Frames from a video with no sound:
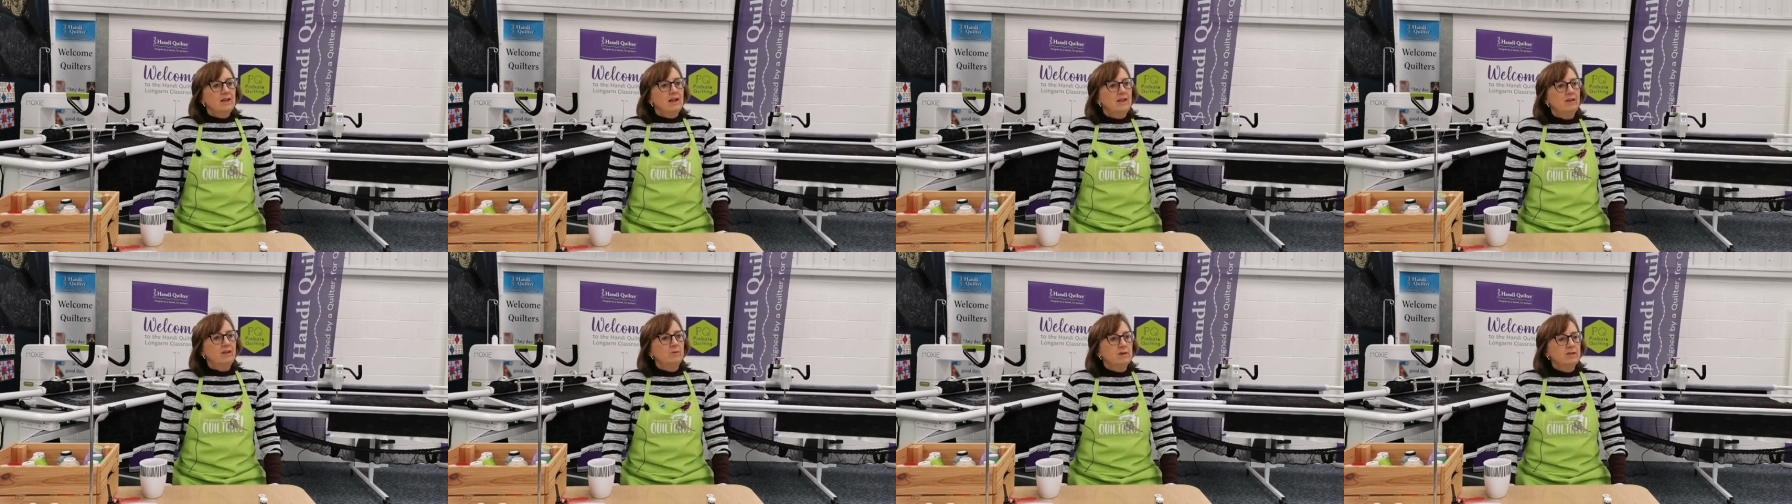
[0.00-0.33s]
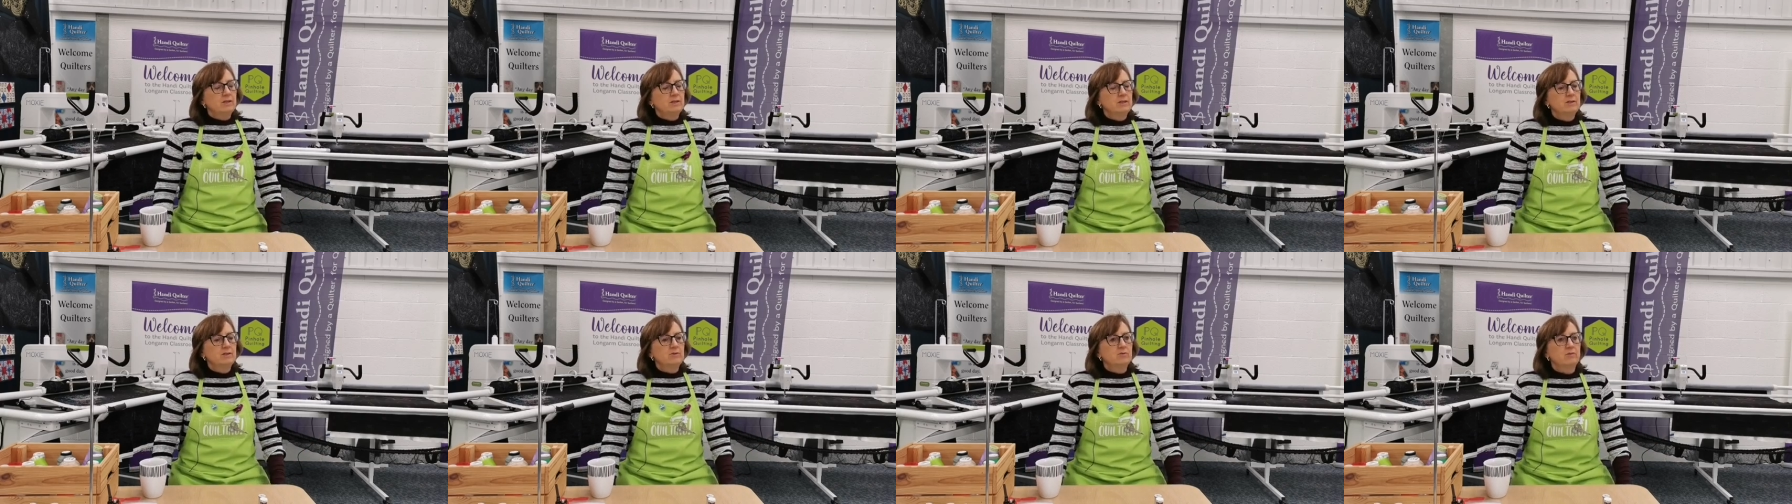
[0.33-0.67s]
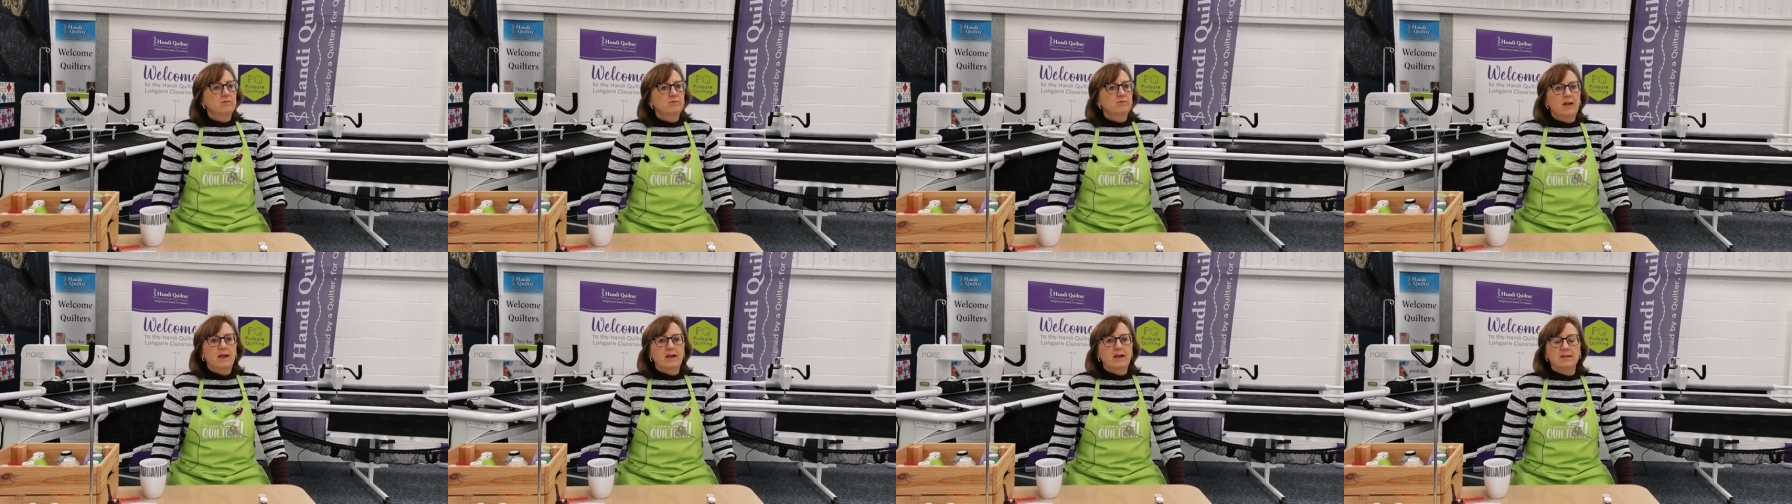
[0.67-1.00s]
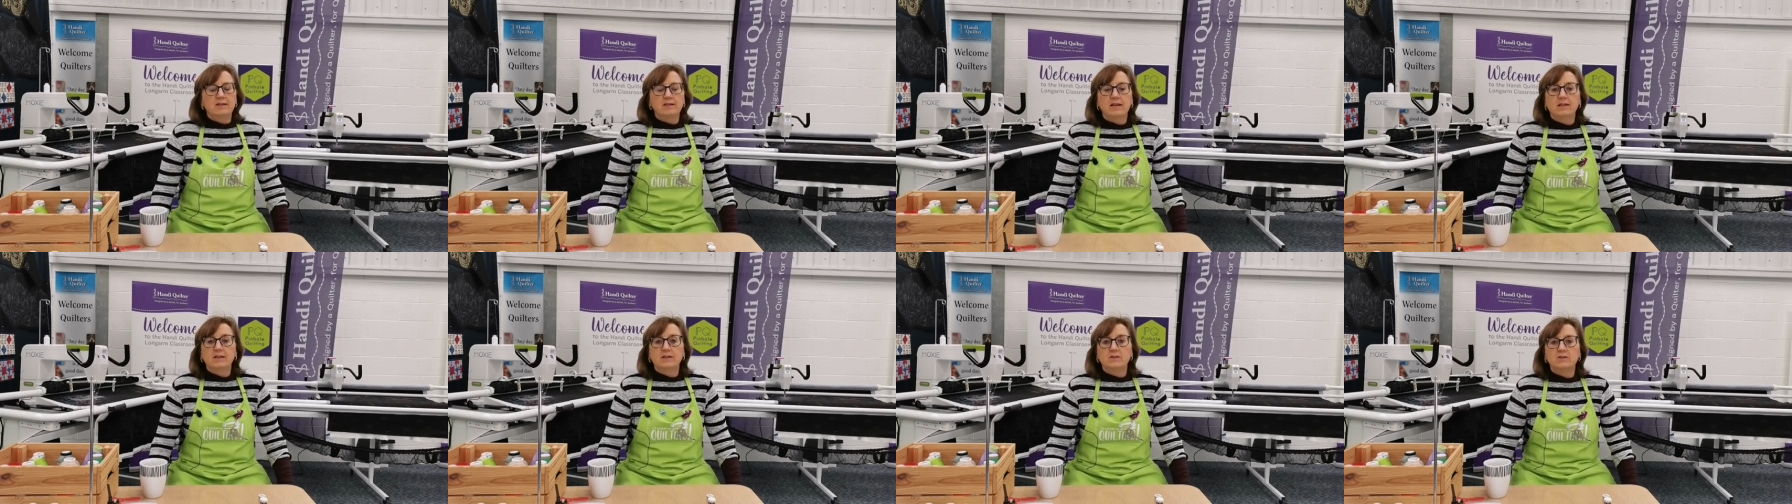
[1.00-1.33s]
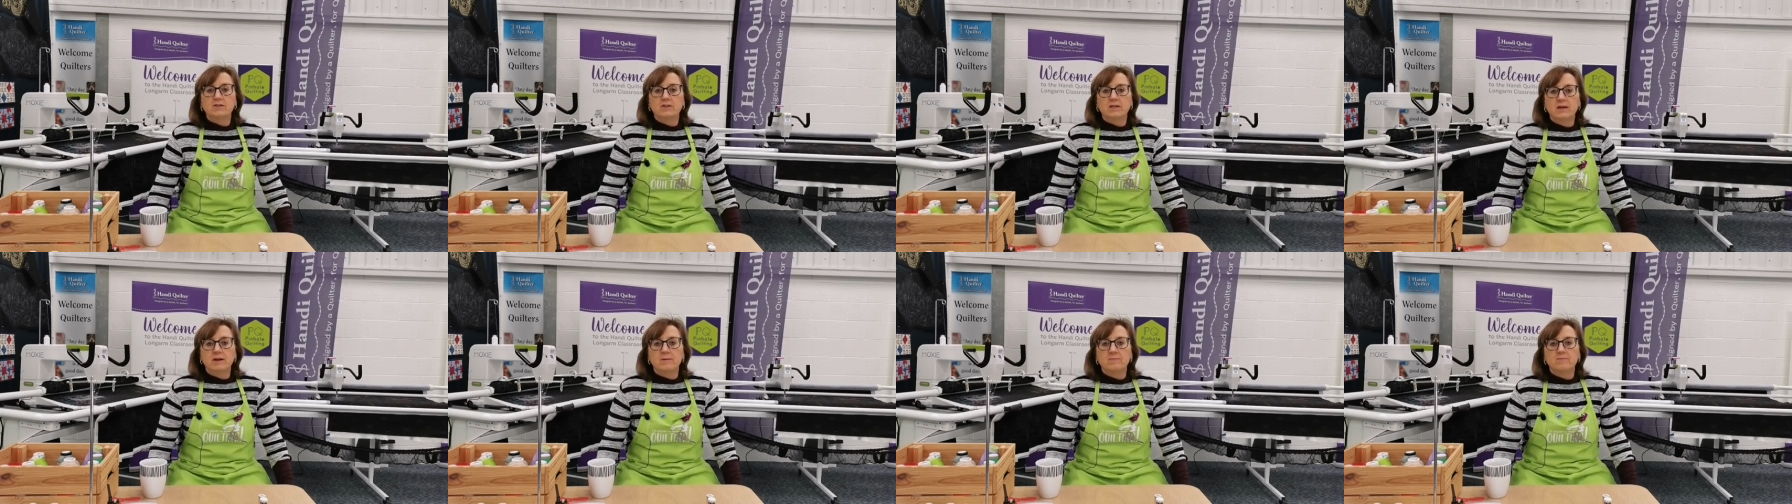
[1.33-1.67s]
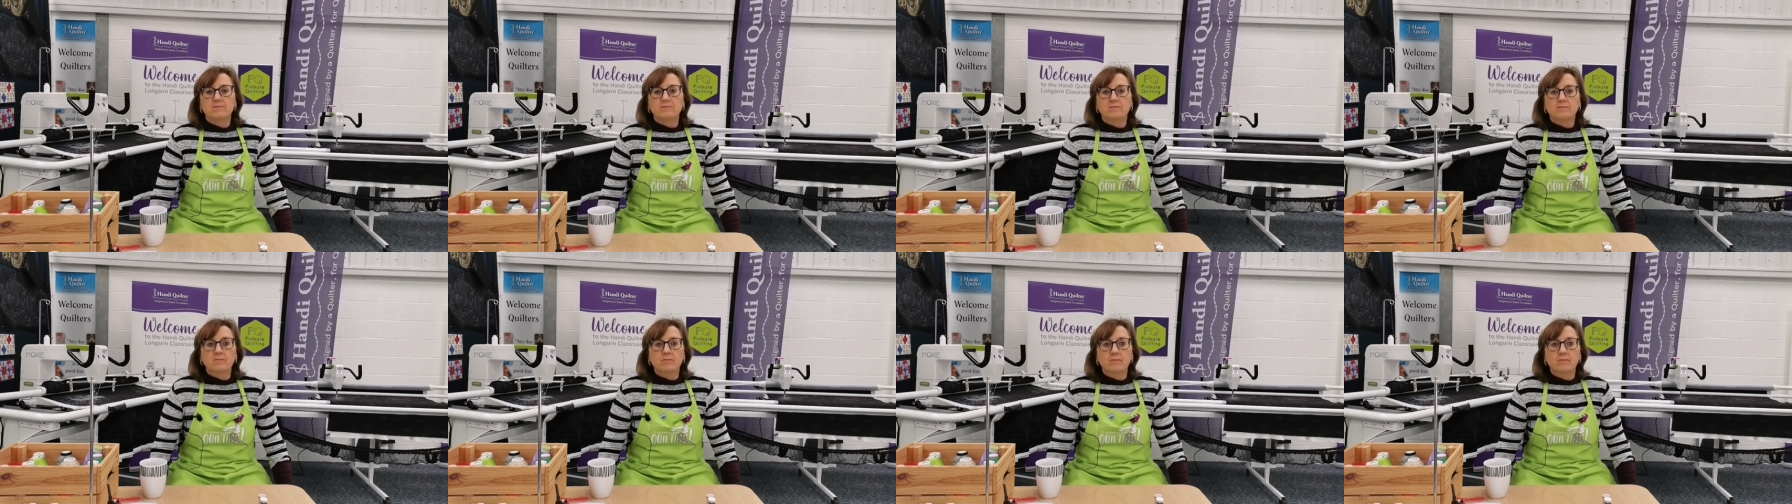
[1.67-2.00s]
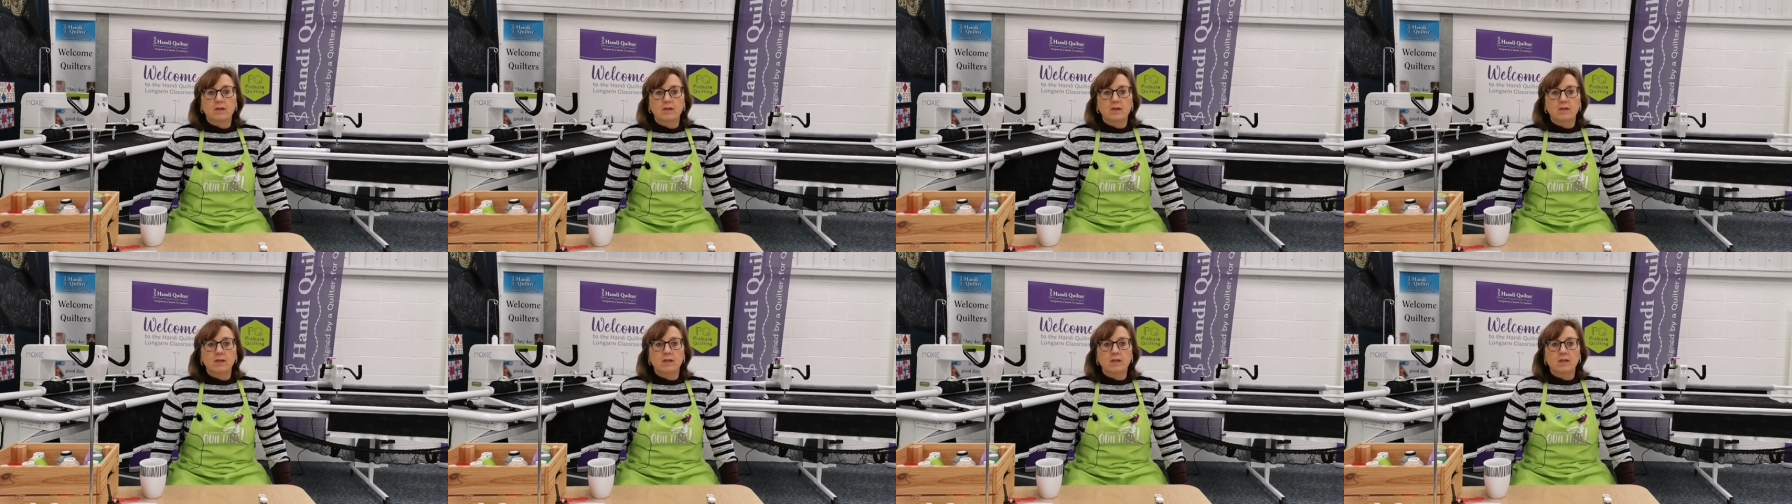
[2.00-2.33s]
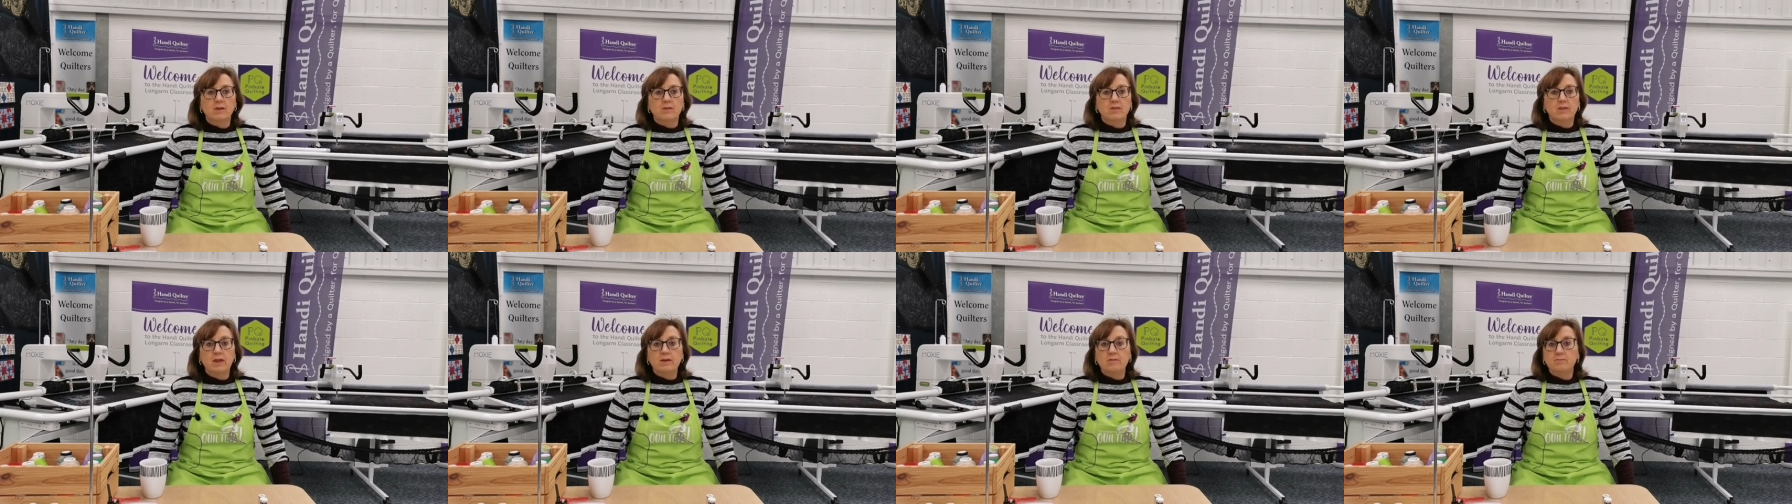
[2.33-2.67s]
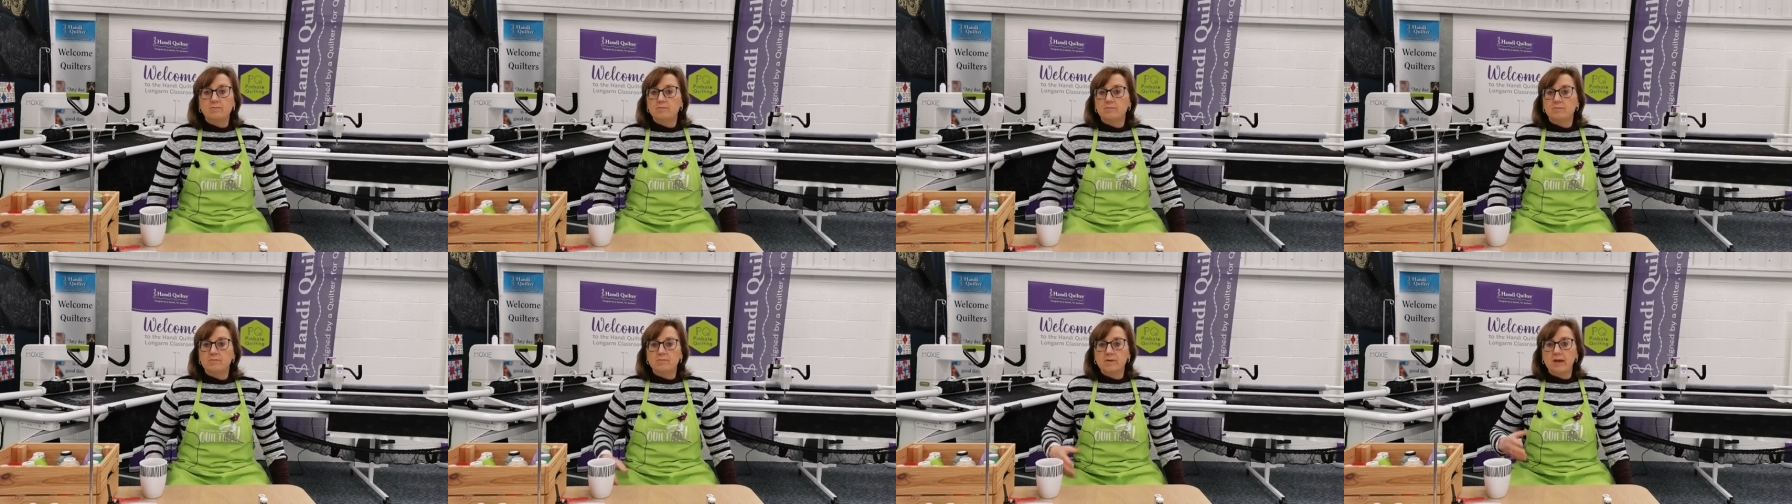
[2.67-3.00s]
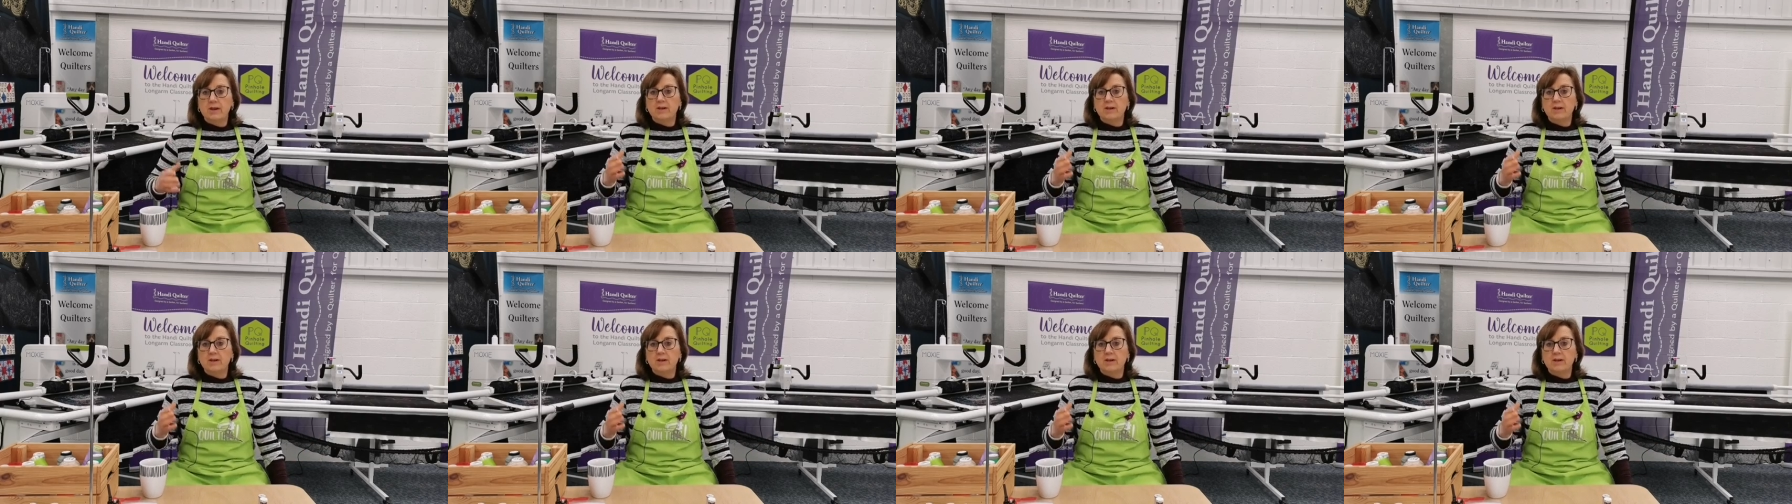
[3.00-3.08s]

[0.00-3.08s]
Anyway, did all of that, and then